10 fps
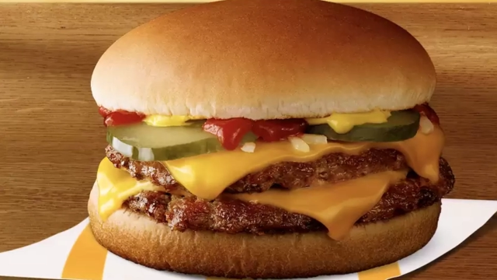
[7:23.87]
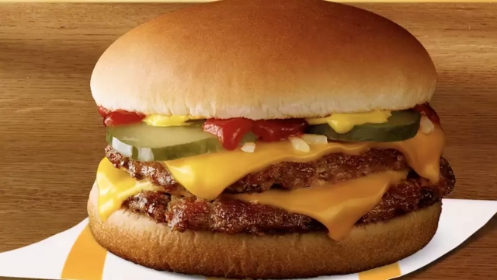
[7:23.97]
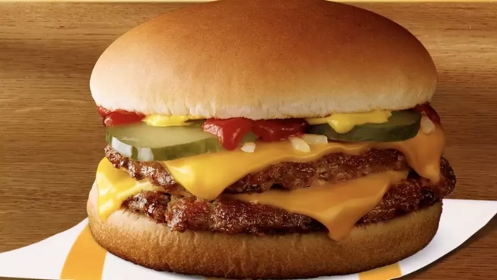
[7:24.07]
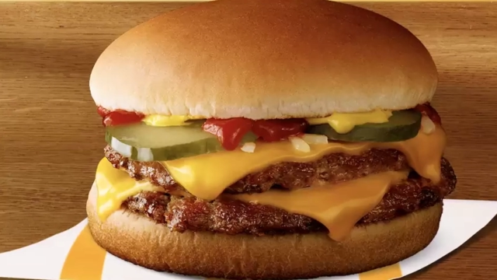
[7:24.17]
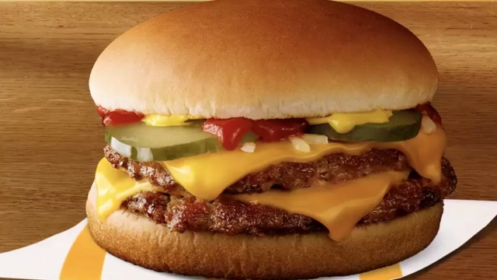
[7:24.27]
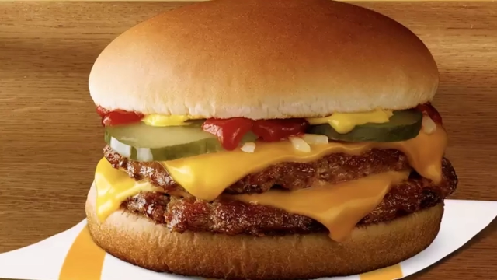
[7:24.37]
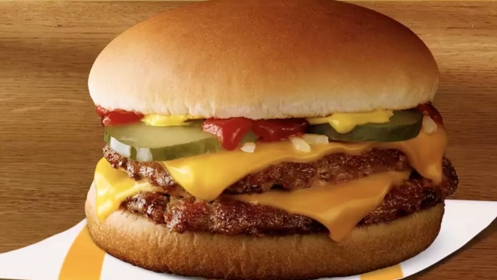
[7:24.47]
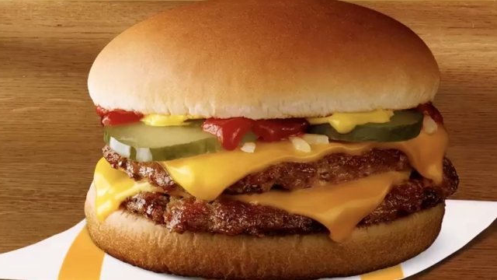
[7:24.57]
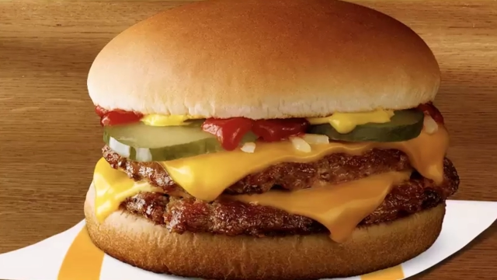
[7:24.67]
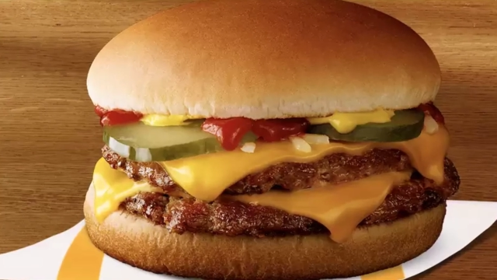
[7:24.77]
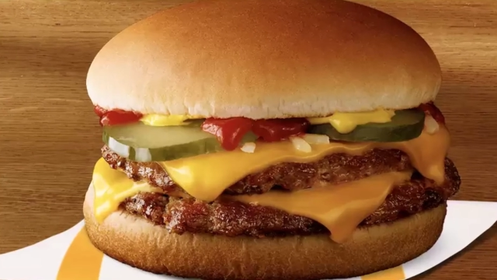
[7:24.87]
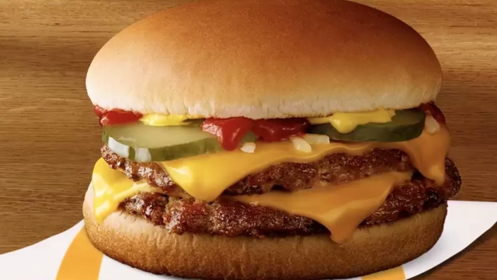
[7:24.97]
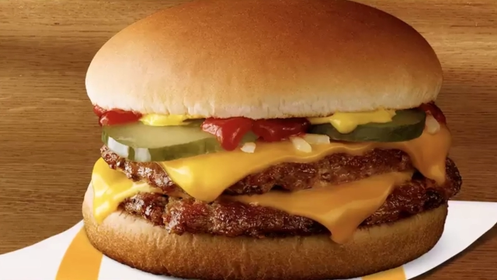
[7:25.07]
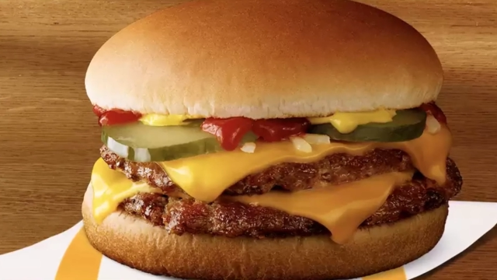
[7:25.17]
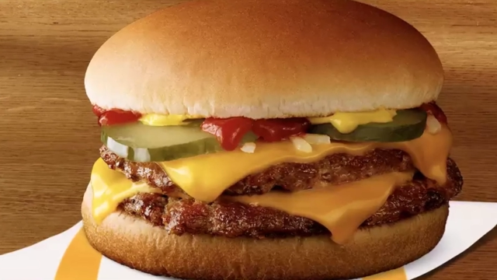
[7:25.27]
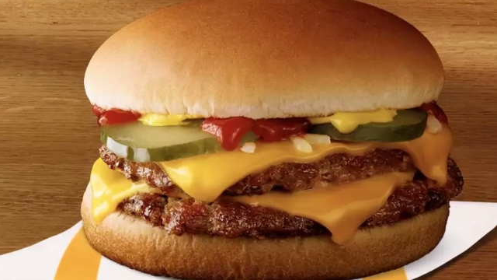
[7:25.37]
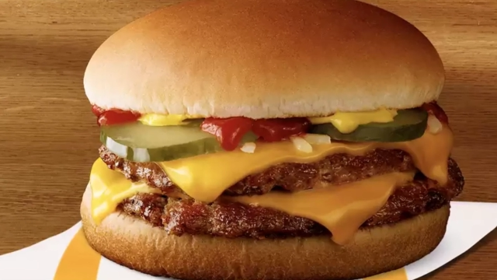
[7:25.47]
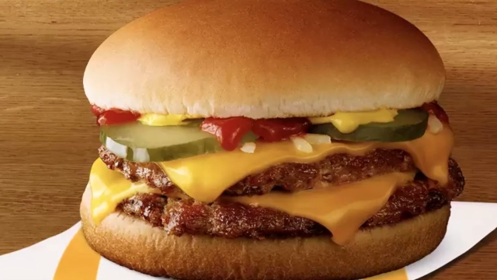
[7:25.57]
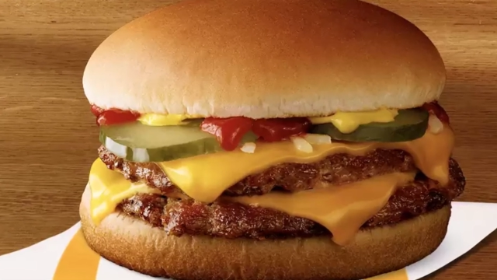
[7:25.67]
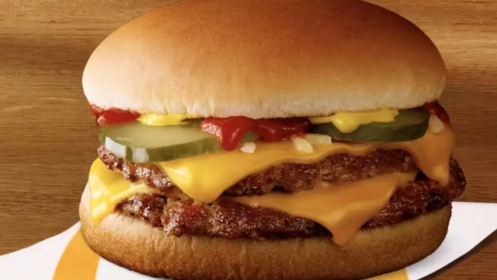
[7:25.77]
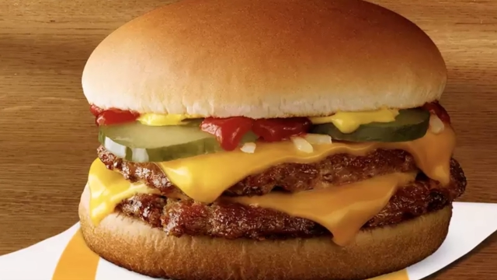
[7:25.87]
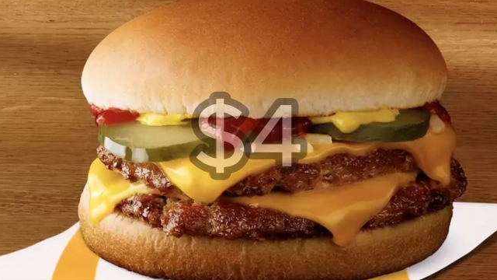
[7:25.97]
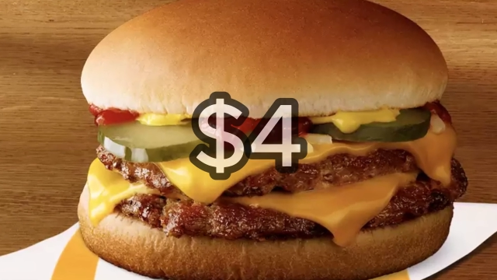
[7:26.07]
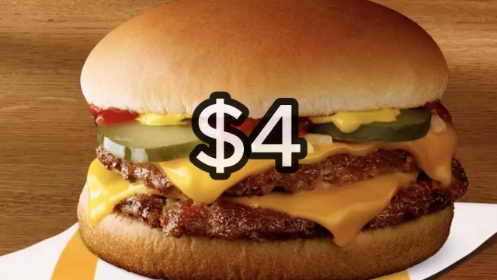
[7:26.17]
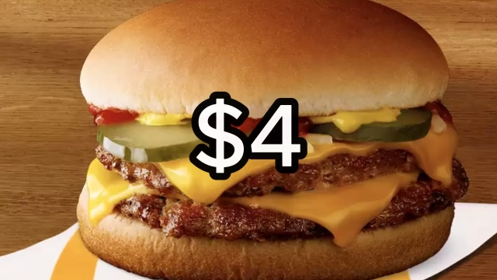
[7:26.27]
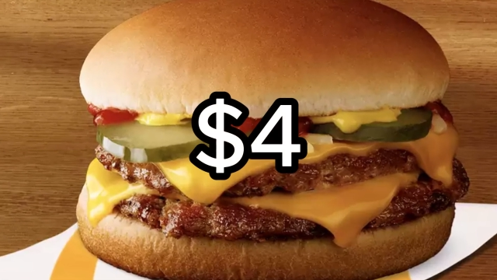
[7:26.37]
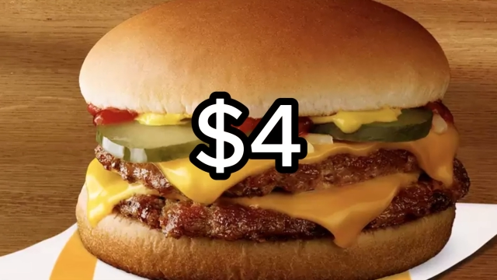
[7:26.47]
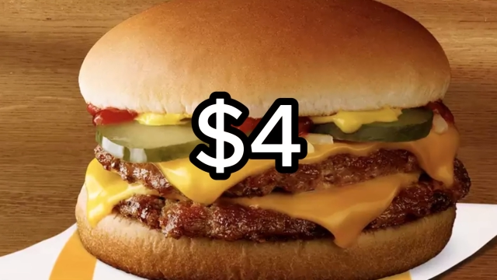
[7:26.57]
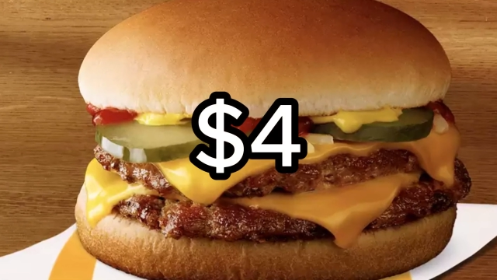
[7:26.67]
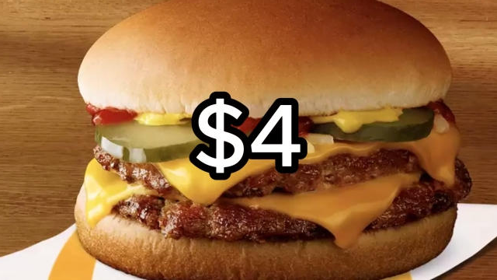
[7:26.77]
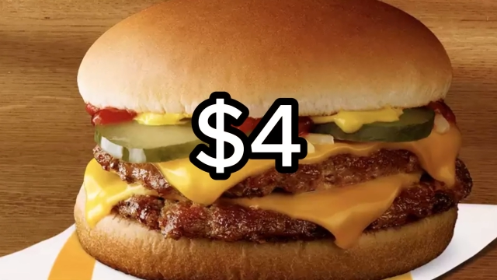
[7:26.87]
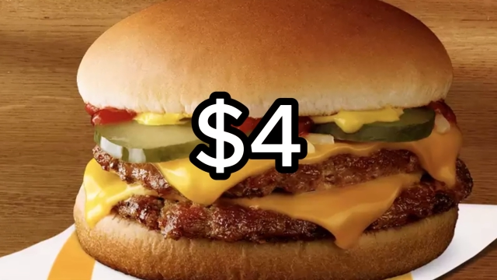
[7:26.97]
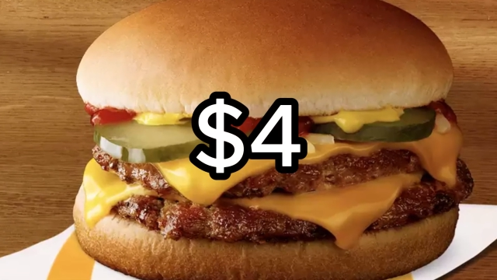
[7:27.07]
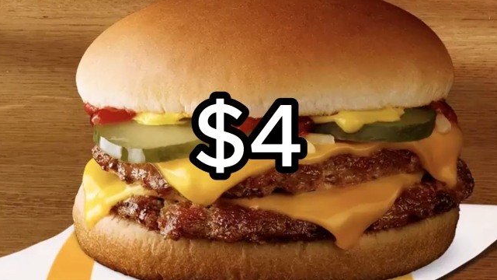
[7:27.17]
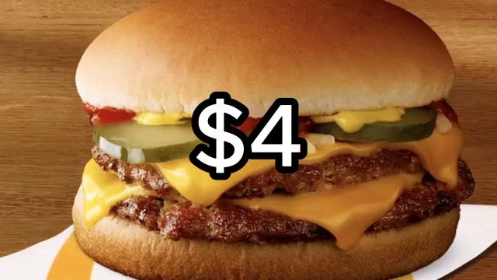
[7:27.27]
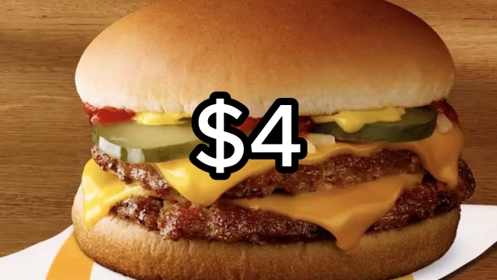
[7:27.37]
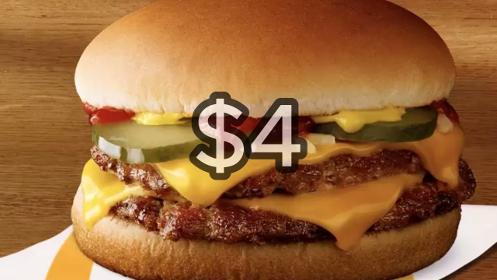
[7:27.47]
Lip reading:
Nobody's mouth can be seen.